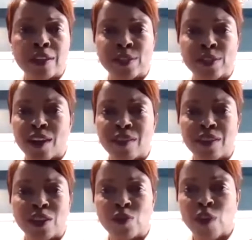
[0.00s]
so I
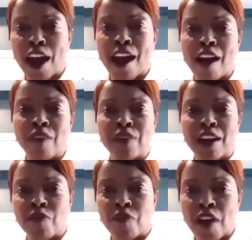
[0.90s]
think you have
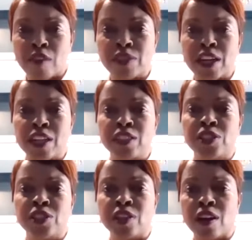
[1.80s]
that
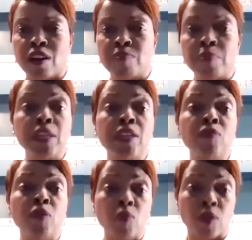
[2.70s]
foundation of
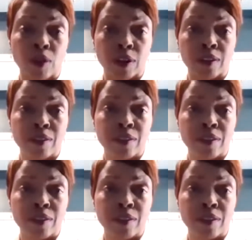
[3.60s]
meaningful work.